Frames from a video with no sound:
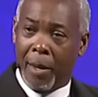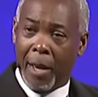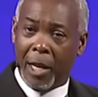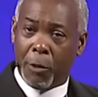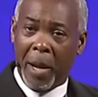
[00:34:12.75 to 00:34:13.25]

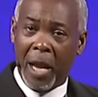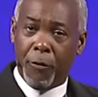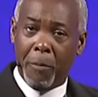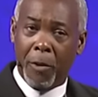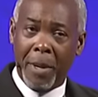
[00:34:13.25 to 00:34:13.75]
and it's
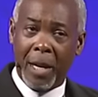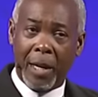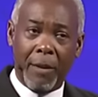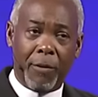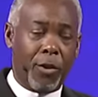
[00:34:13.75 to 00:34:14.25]
painful for me to
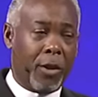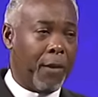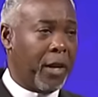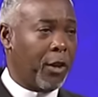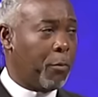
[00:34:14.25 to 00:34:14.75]
leave the stuff
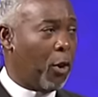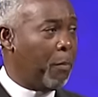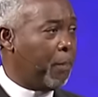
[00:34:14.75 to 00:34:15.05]
that has brought me